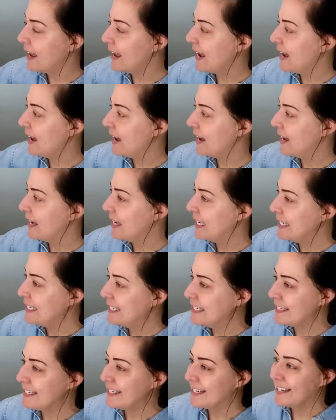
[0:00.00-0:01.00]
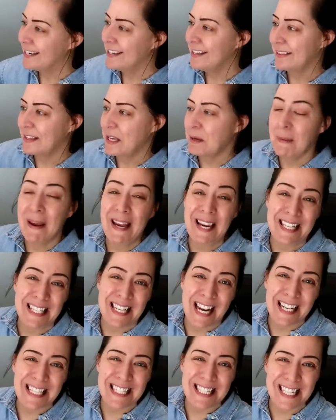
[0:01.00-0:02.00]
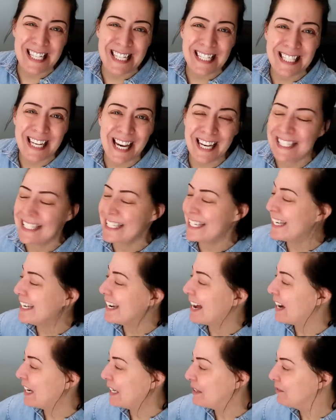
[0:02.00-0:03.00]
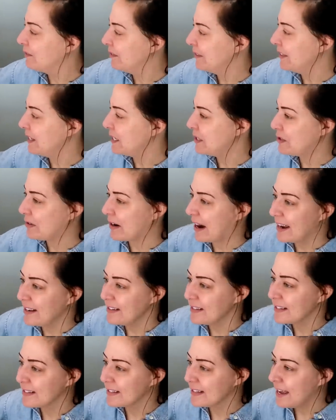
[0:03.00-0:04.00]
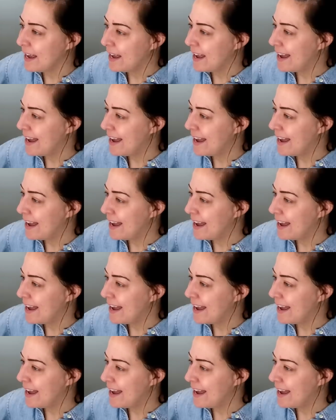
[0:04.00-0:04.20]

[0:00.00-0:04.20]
And they paid nineteen ninety-nine for the dress,